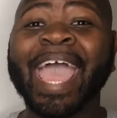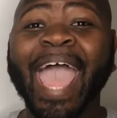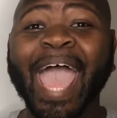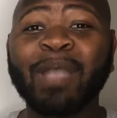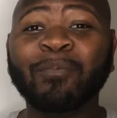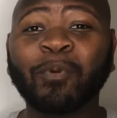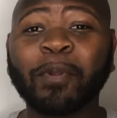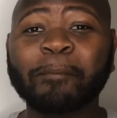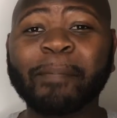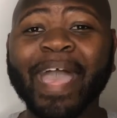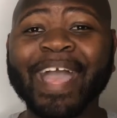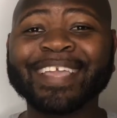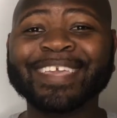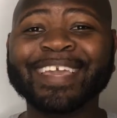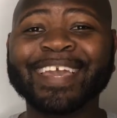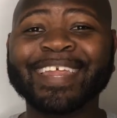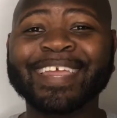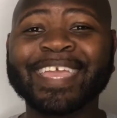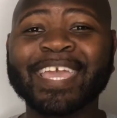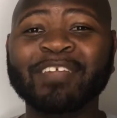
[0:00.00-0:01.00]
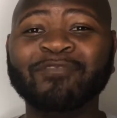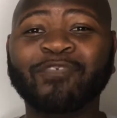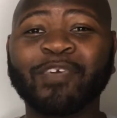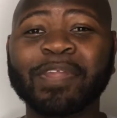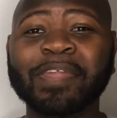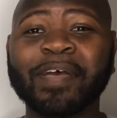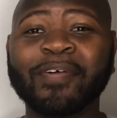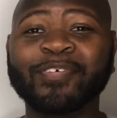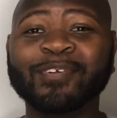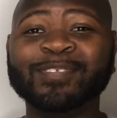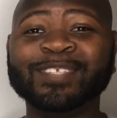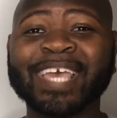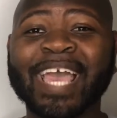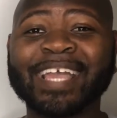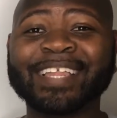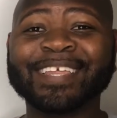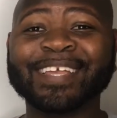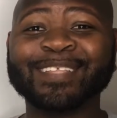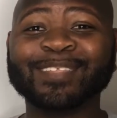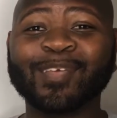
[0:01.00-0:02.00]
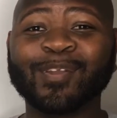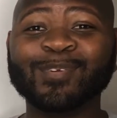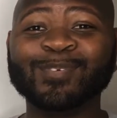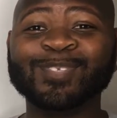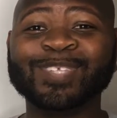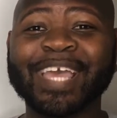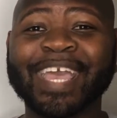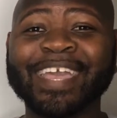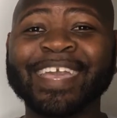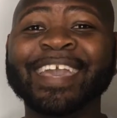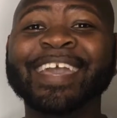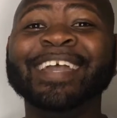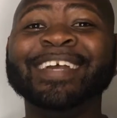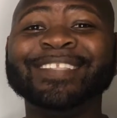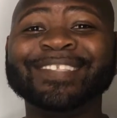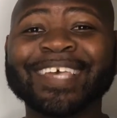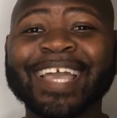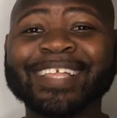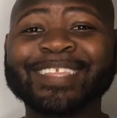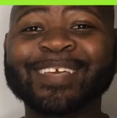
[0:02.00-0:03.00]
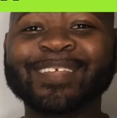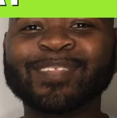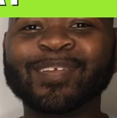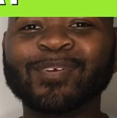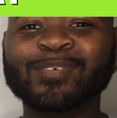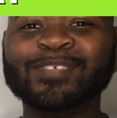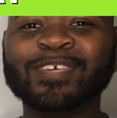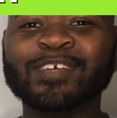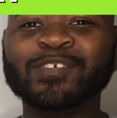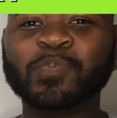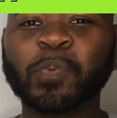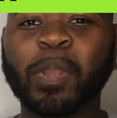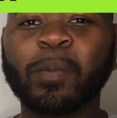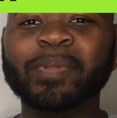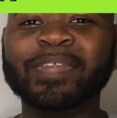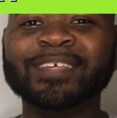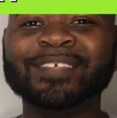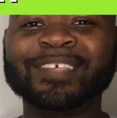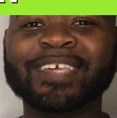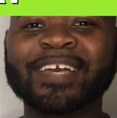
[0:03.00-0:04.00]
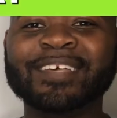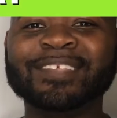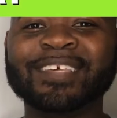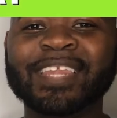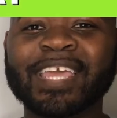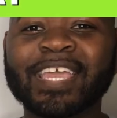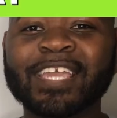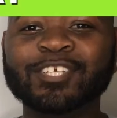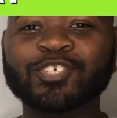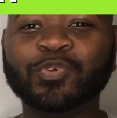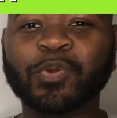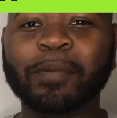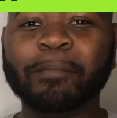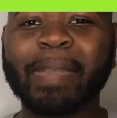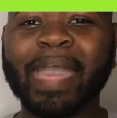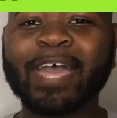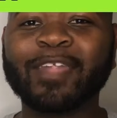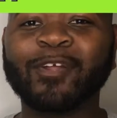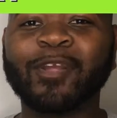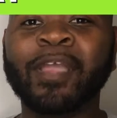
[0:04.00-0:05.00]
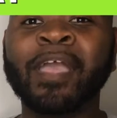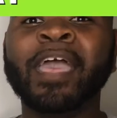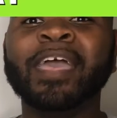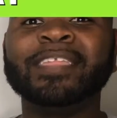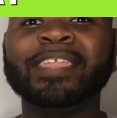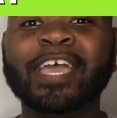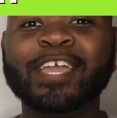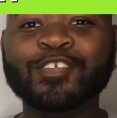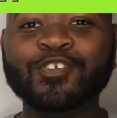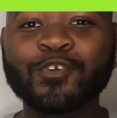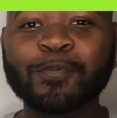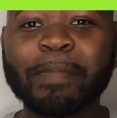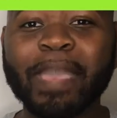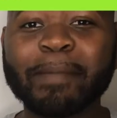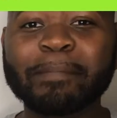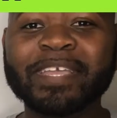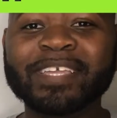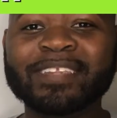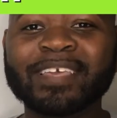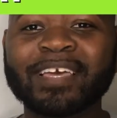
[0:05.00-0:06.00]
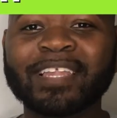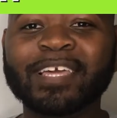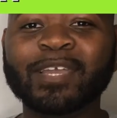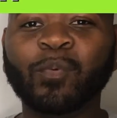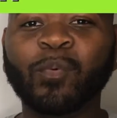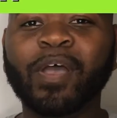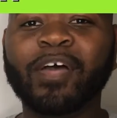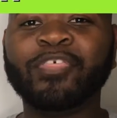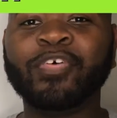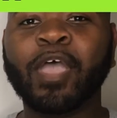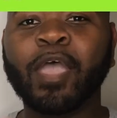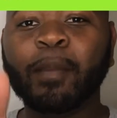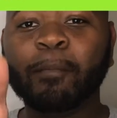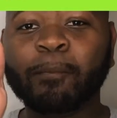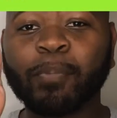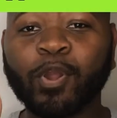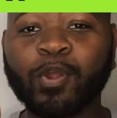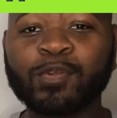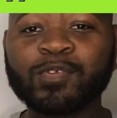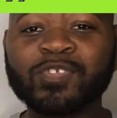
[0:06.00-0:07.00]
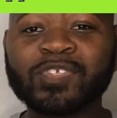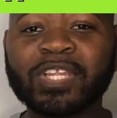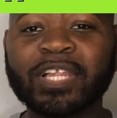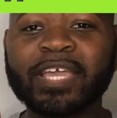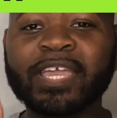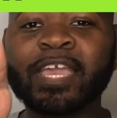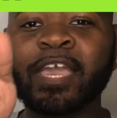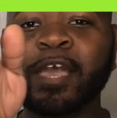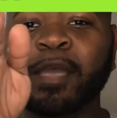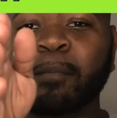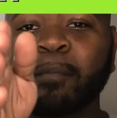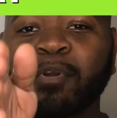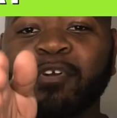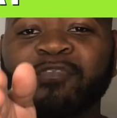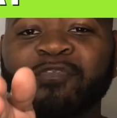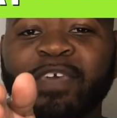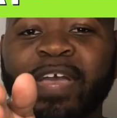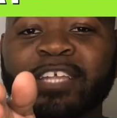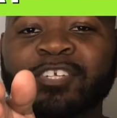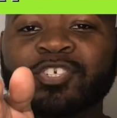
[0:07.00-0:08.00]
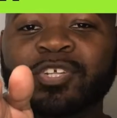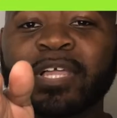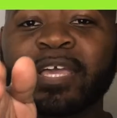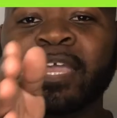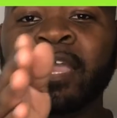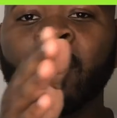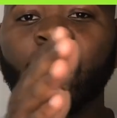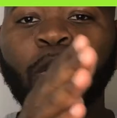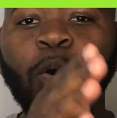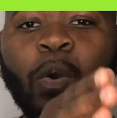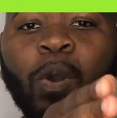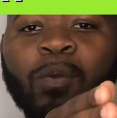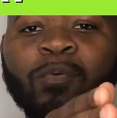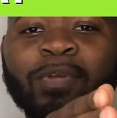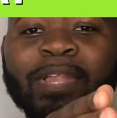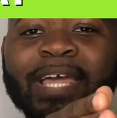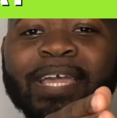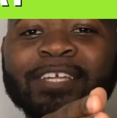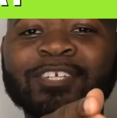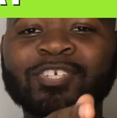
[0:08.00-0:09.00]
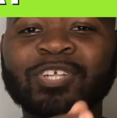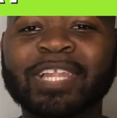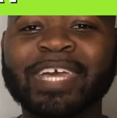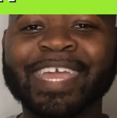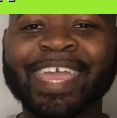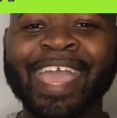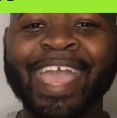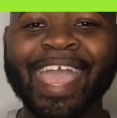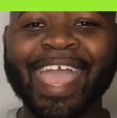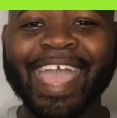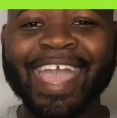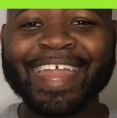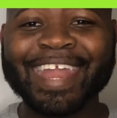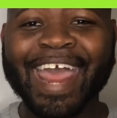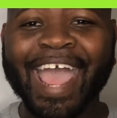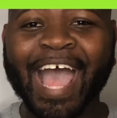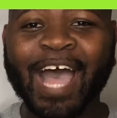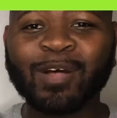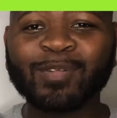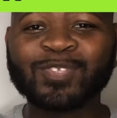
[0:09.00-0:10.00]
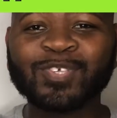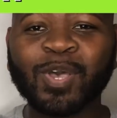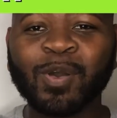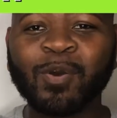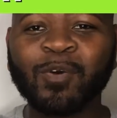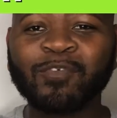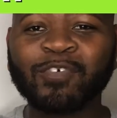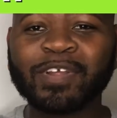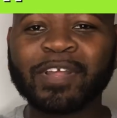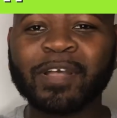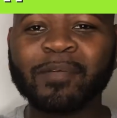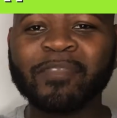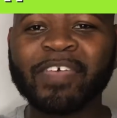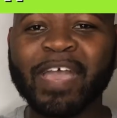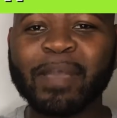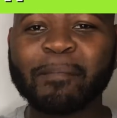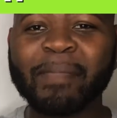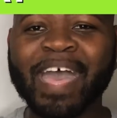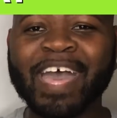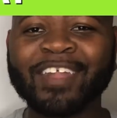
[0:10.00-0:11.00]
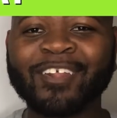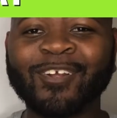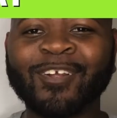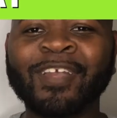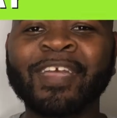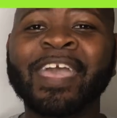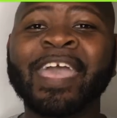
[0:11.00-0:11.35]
And we're back yet again for another Tactic Thursday. Tactic Thursday is where we discuss an issue or matter that you may be dealing with personally, professionally, or relationally, and how to overcome that matter.